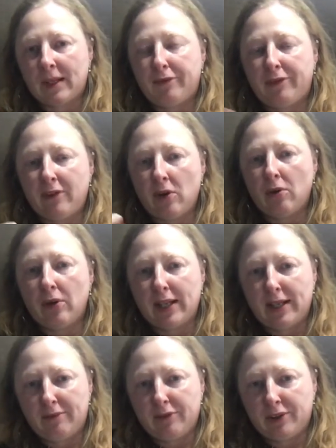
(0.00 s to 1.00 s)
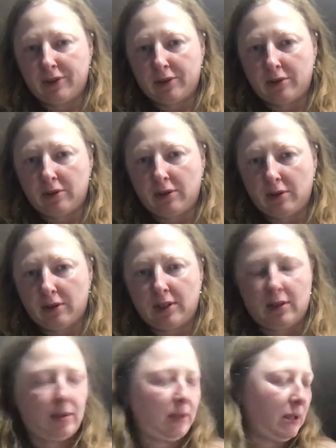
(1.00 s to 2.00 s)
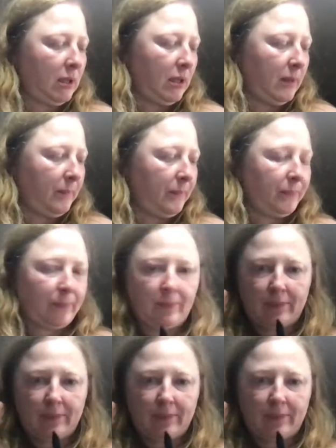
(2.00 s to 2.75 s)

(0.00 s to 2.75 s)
flowy watercolor um,